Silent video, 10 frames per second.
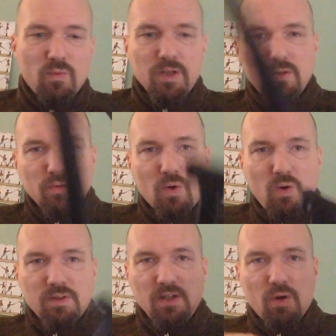when you do
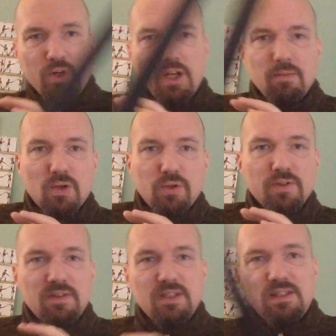all the hooking
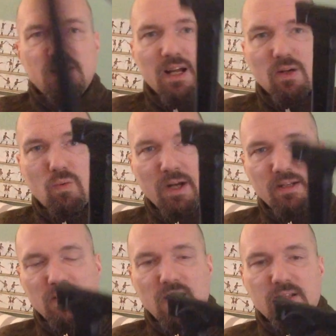motions, these are
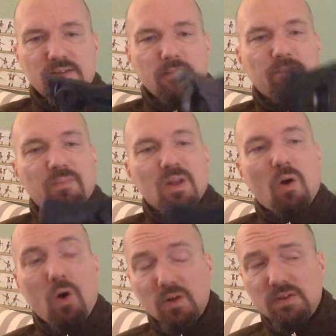quite nice.
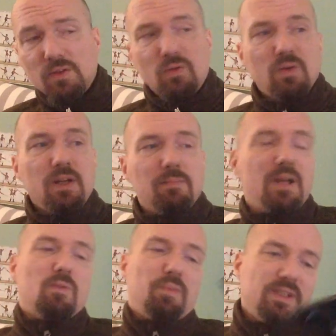Also, in my
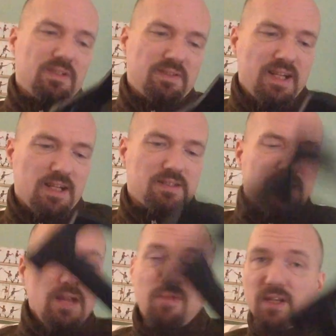opinion, they are
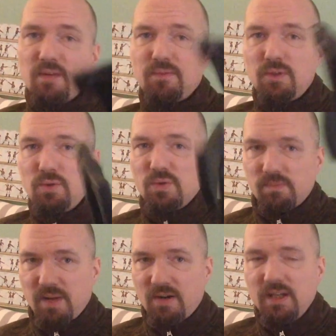safe enough to do
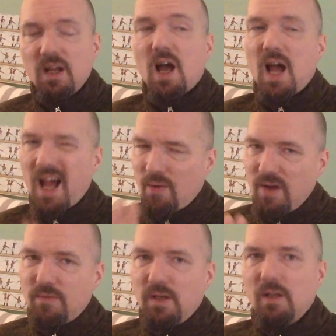sparring.
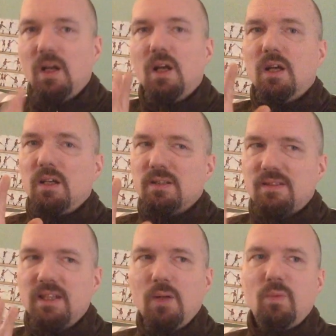However,
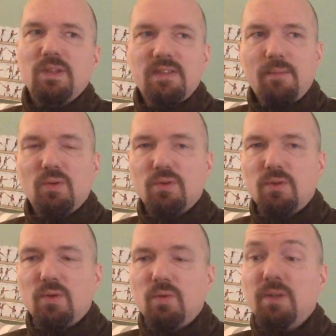still with some
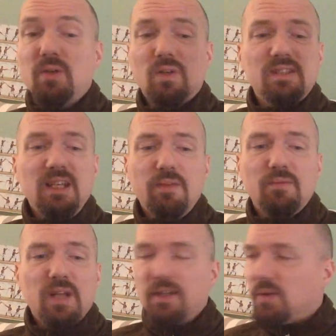control, because
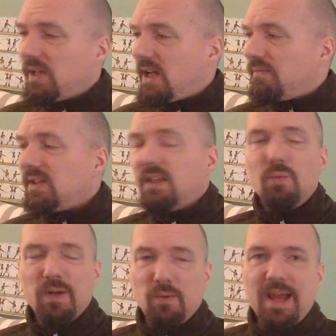even, I don't have it
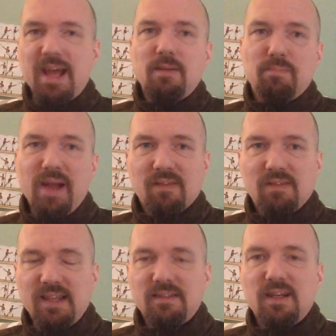here, we had it back
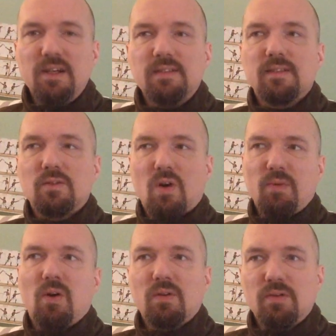then, there is a
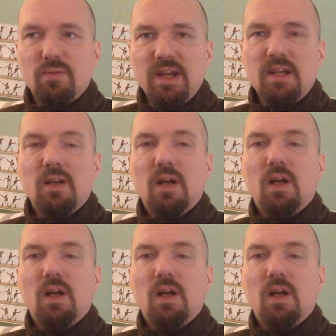Tomahawk trainer